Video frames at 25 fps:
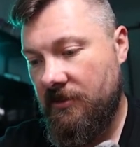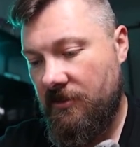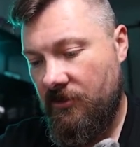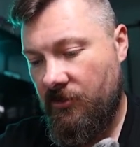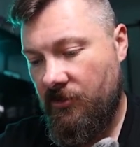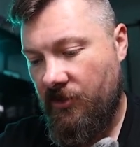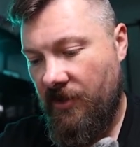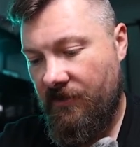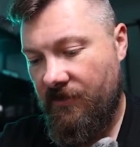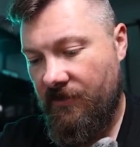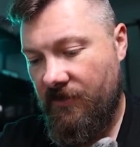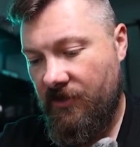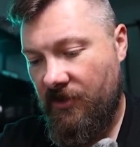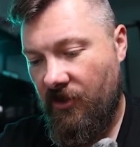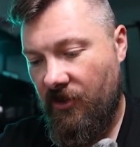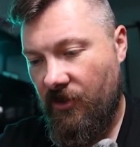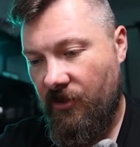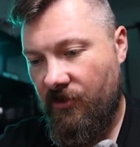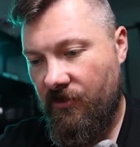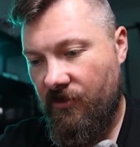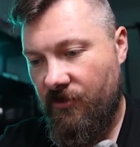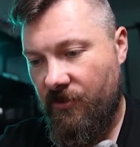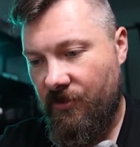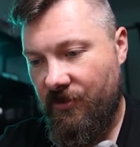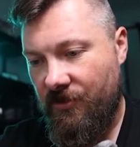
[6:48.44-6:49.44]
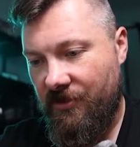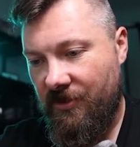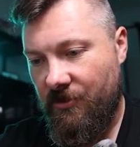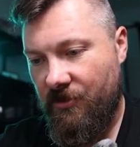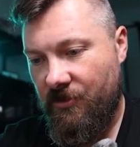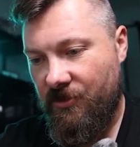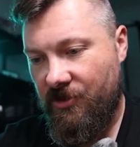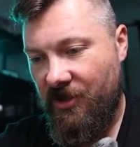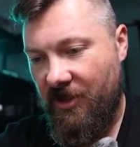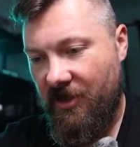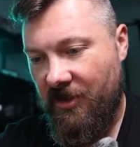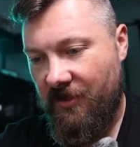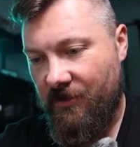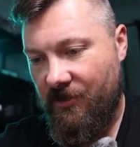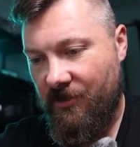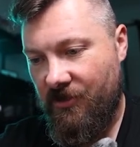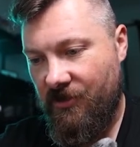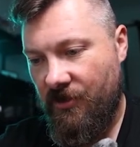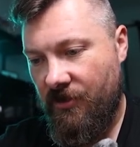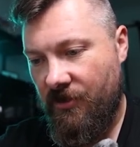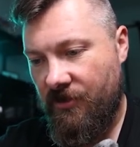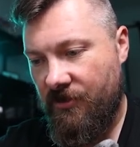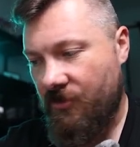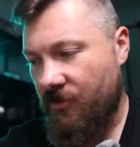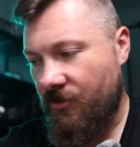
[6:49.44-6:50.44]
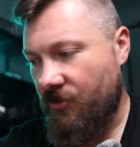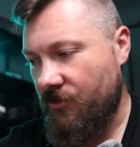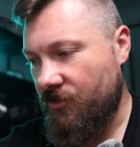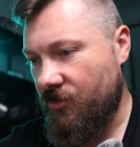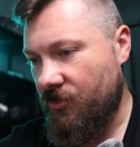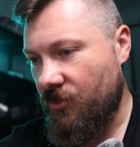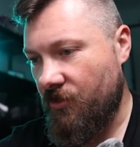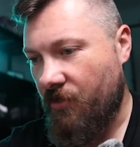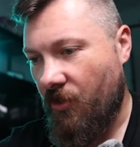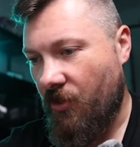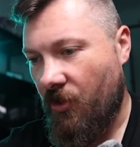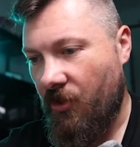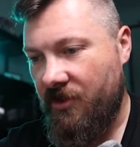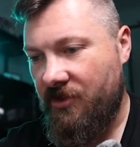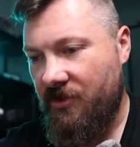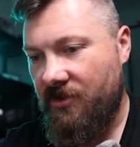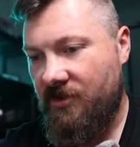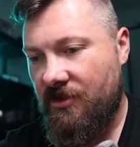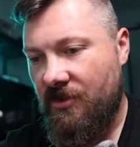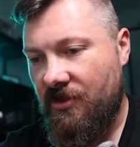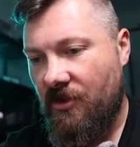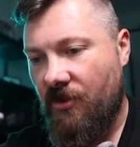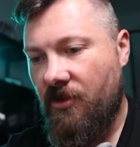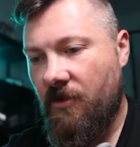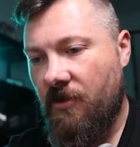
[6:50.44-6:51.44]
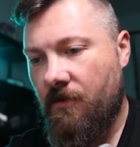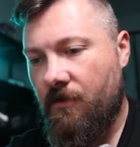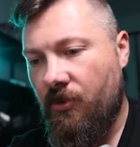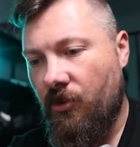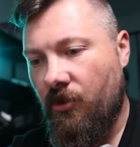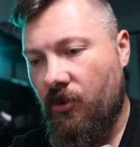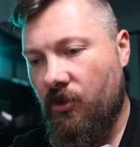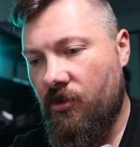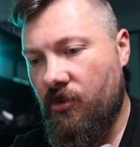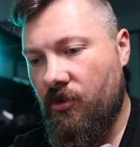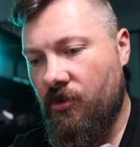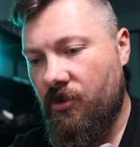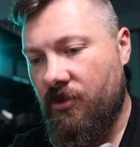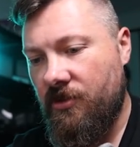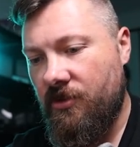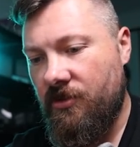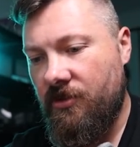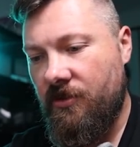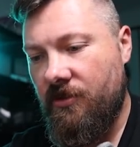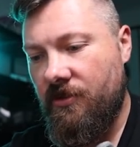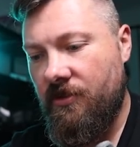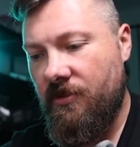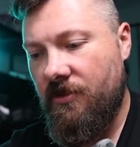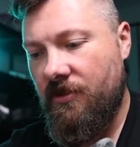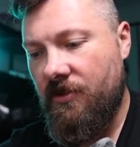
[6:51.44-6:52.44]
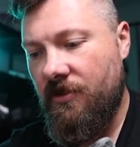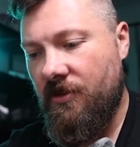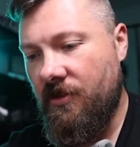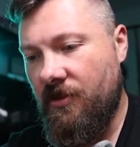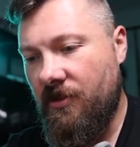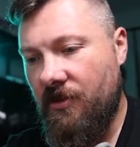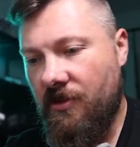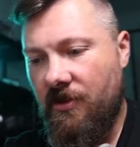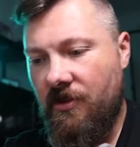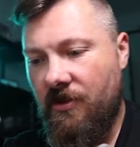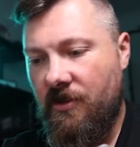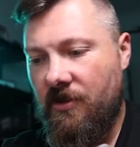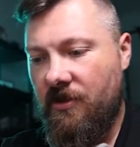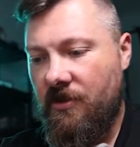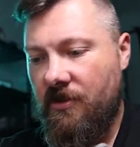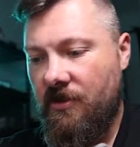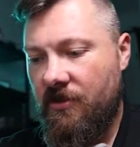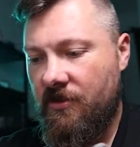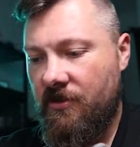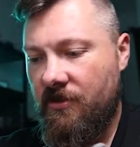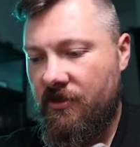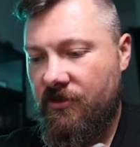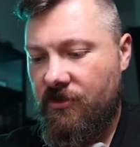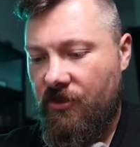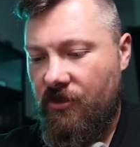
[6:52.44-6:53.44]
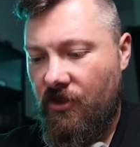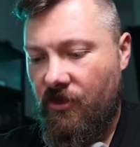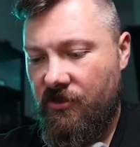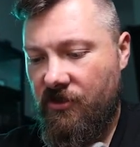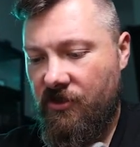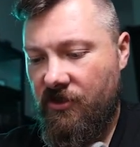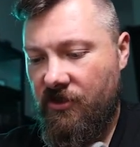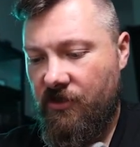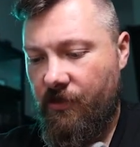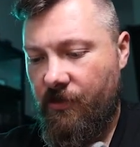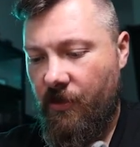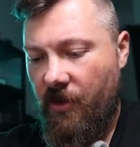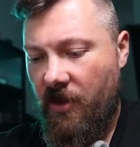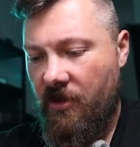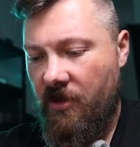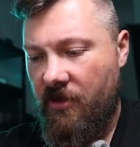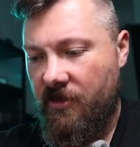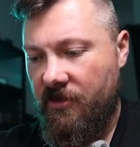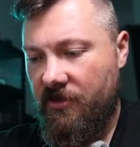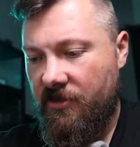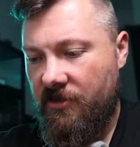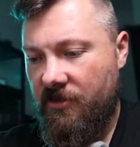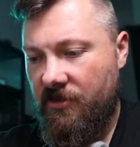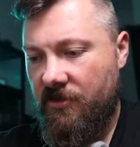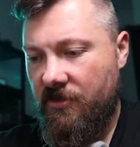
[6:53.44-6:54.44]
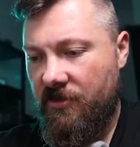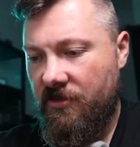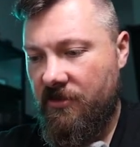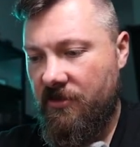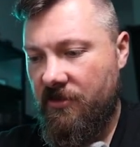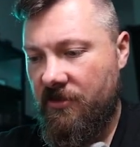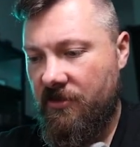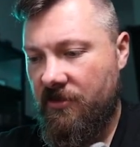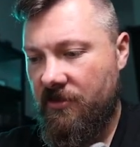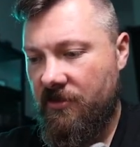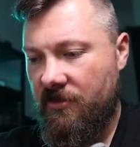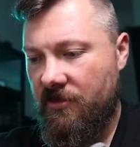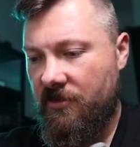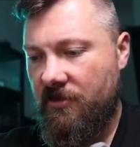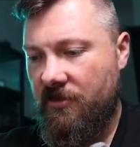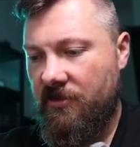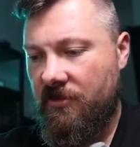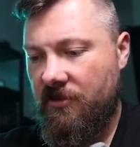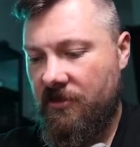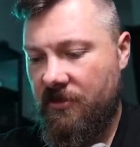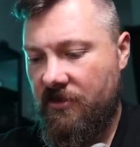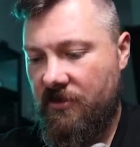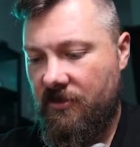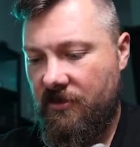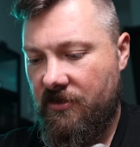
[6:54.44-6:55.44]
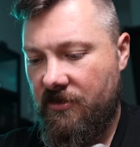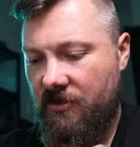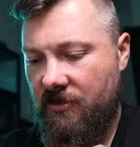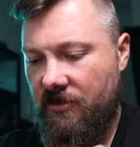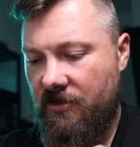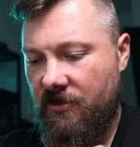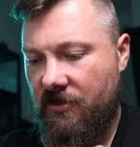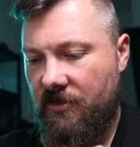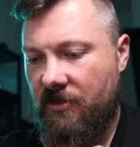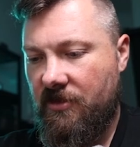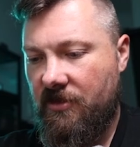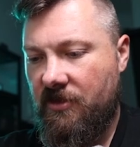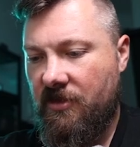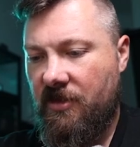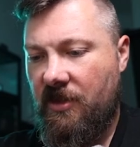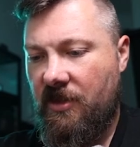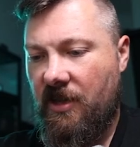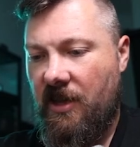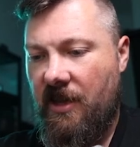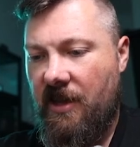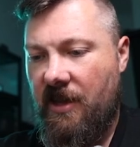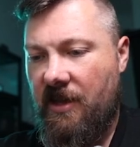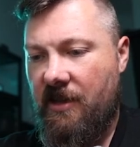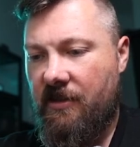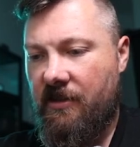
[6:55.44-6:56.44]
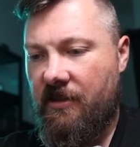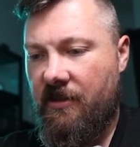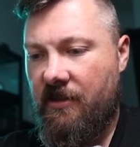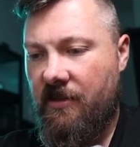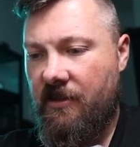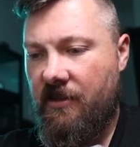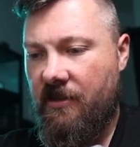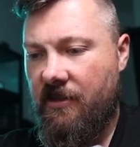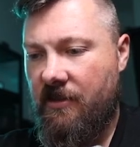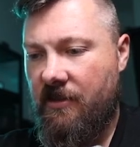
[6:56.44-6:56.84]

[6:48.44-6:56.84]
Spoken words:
We'll have to go through and double check. But Toad-Scroll, 2 points on the board. Surging Sparks. Can